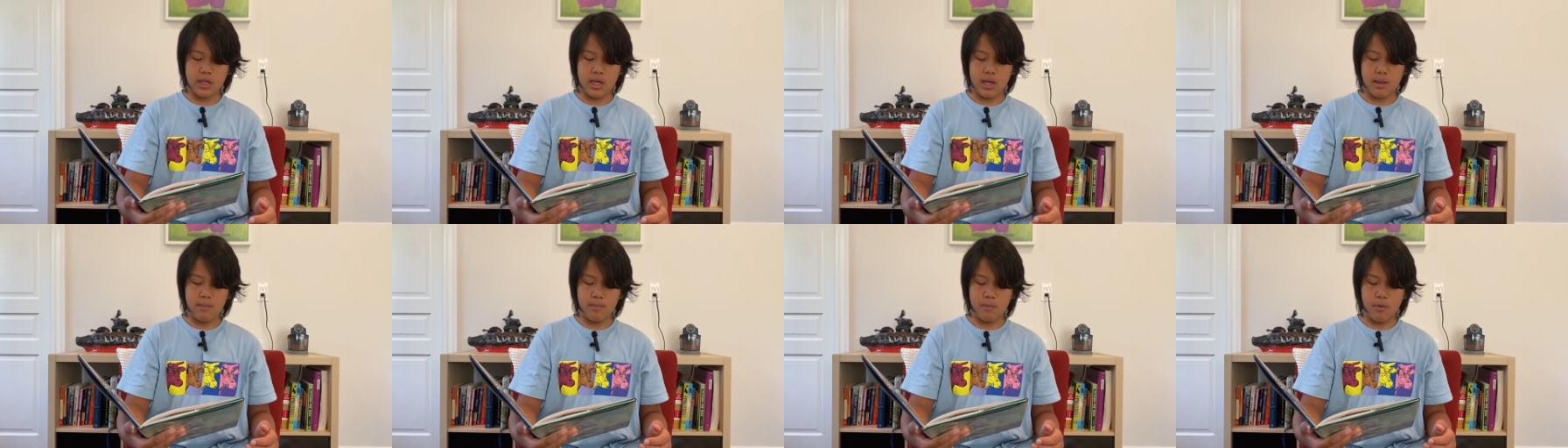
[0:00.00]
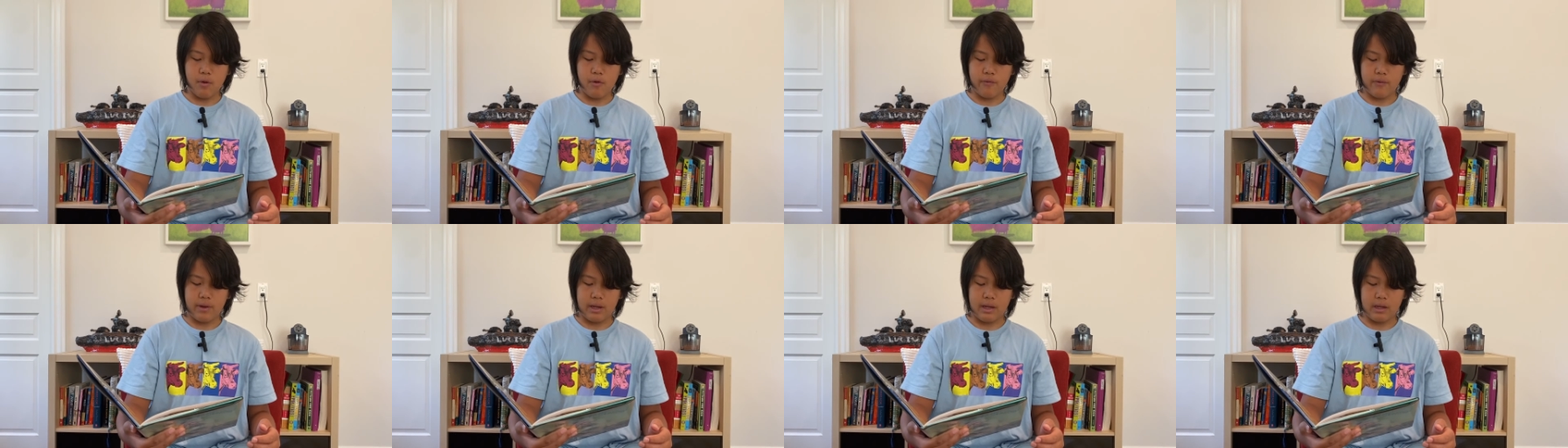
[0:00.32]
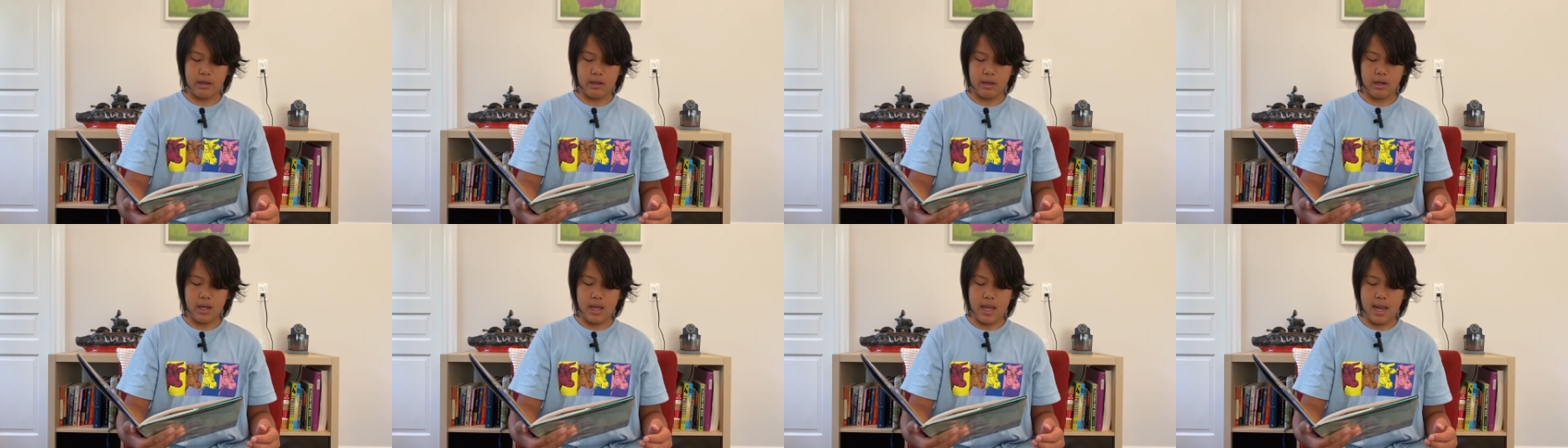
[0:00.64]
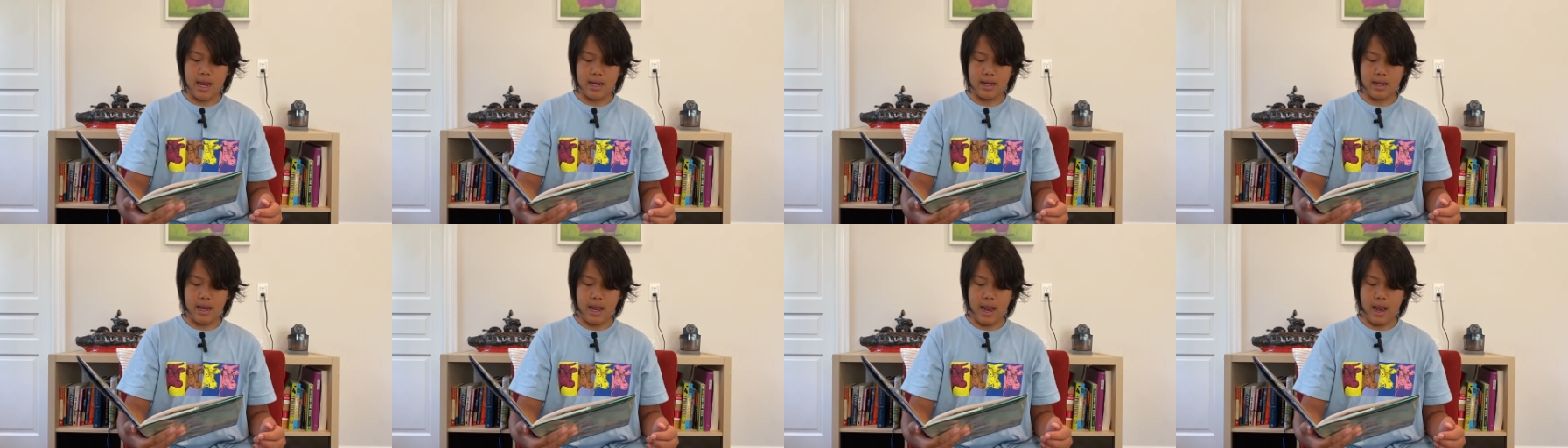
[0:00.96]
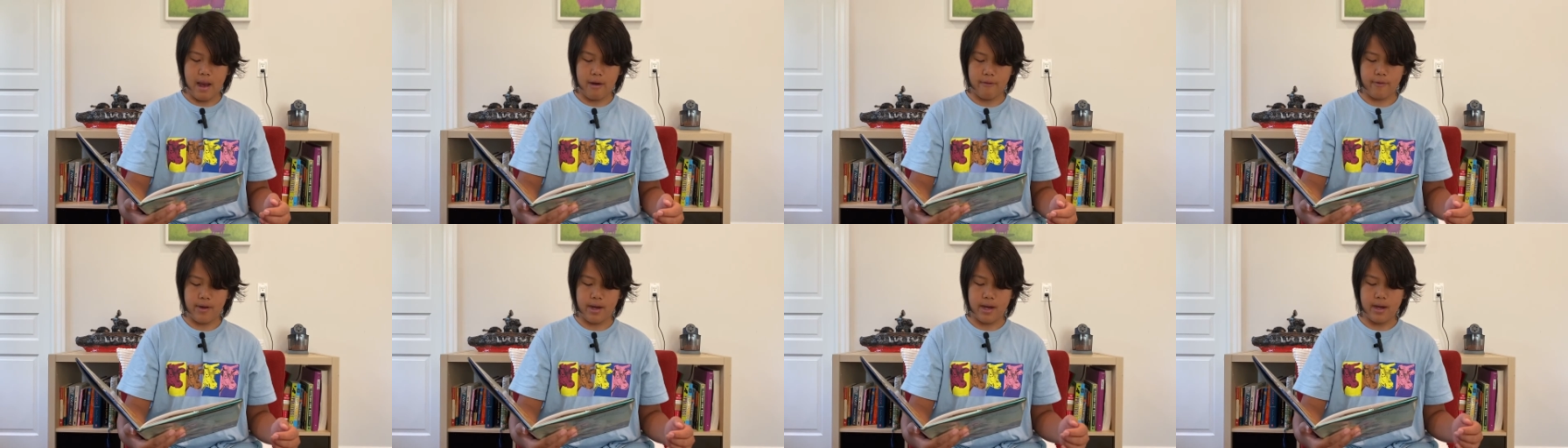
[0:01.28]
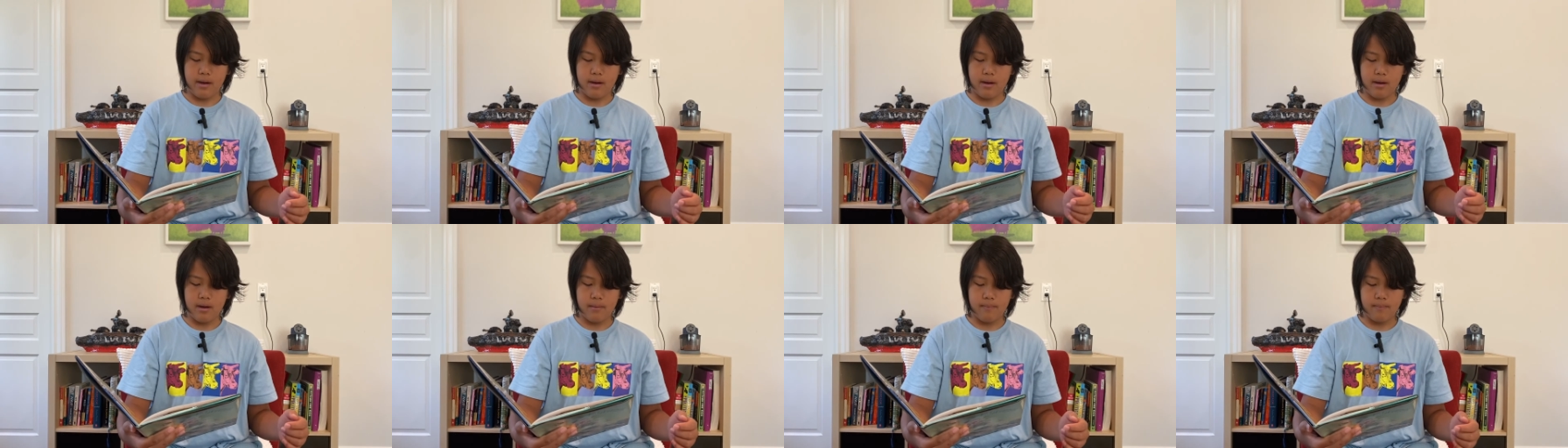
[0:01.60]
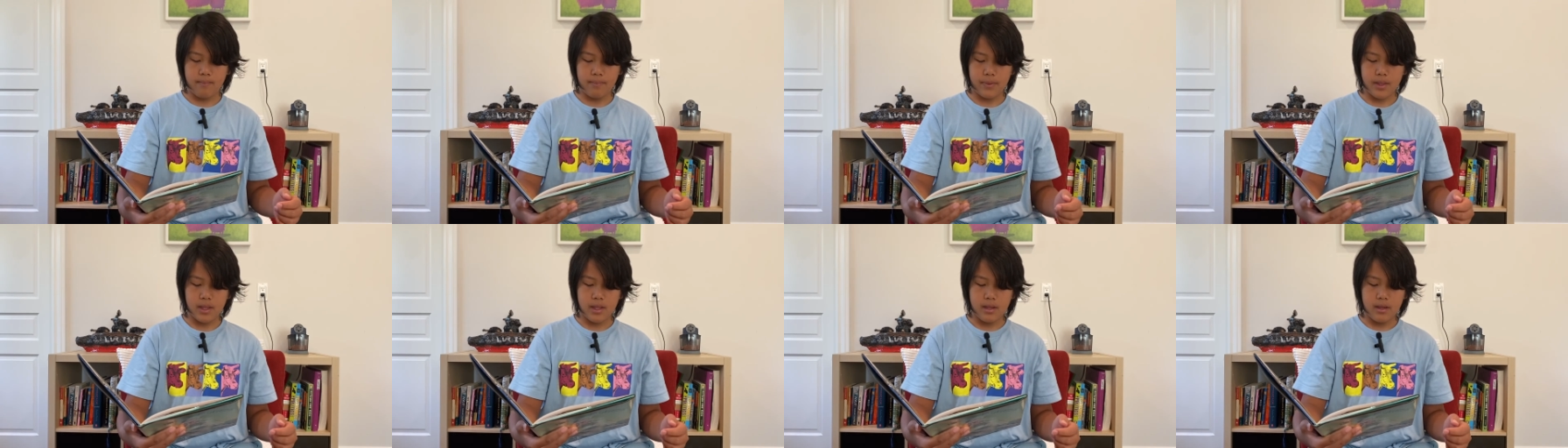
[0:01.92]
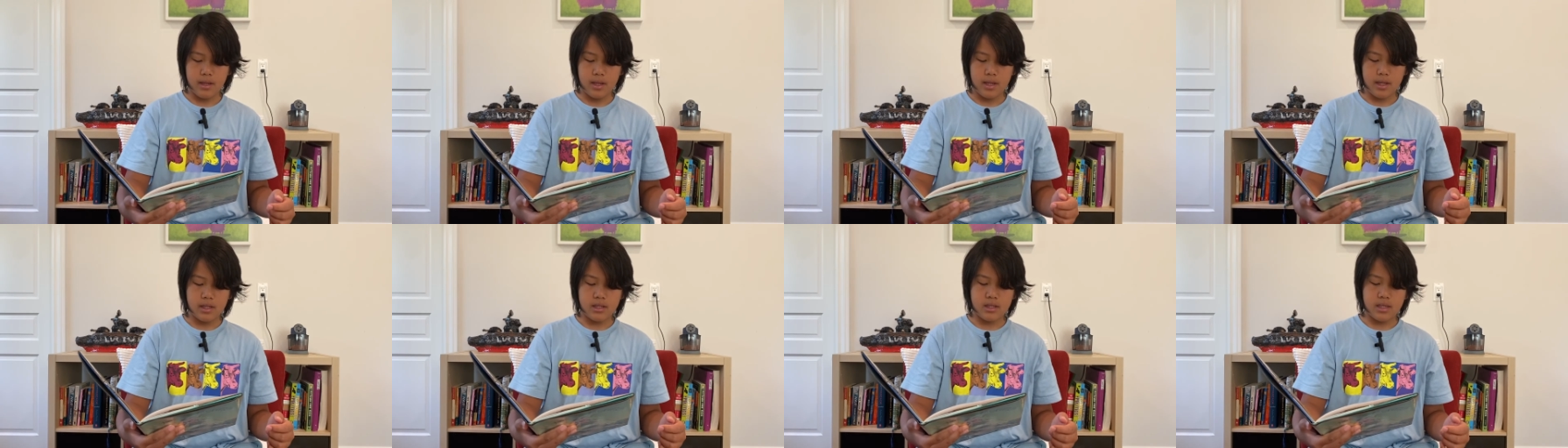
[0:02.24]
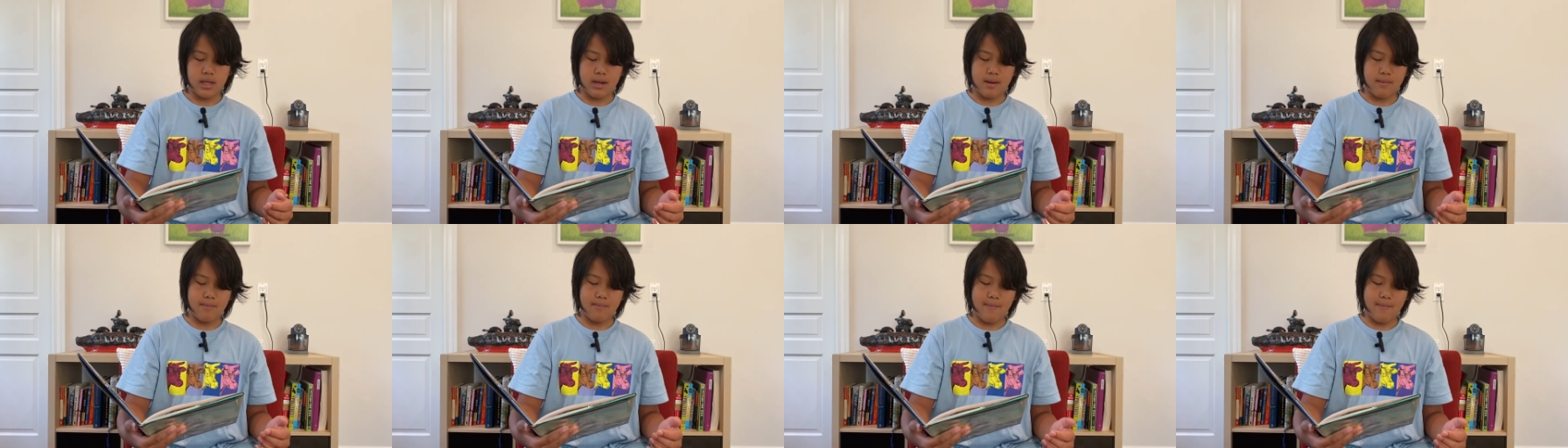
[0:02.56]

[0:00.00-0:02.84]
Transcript: keep moving ahead, Harry," said